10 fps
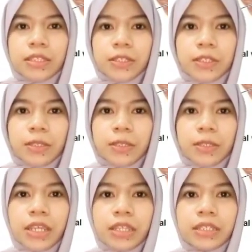So the
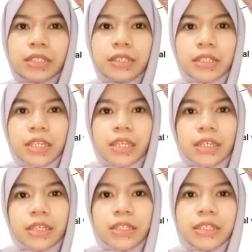brain
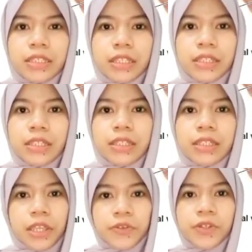is the
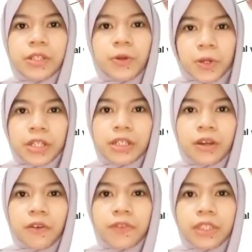central
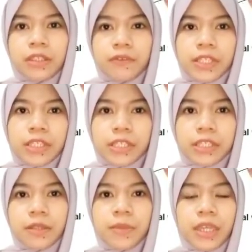organ of the nervous
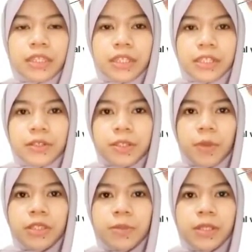system, and it is
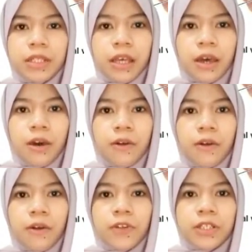responsible
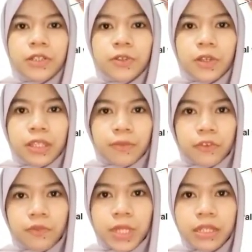for controlling
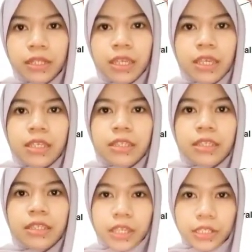movement,
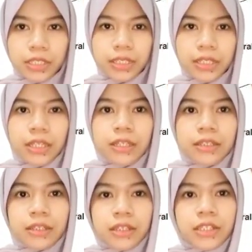sensation,
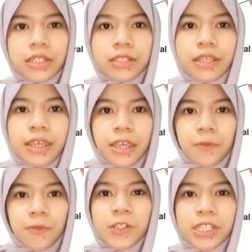cognition,
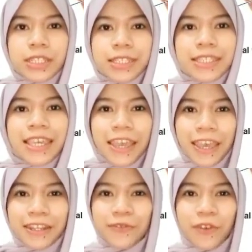emotions,
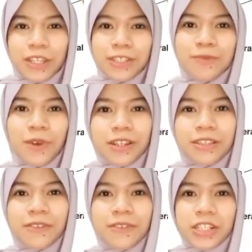and vital
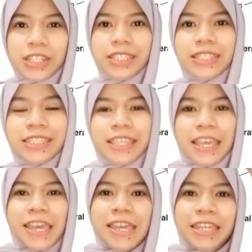bodily functions.
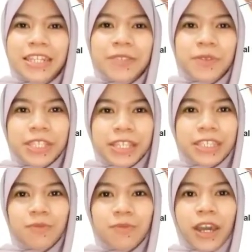It is
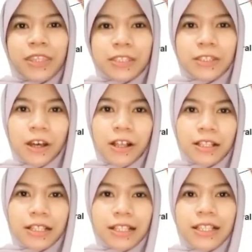protected by the
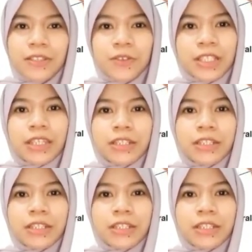skull, 3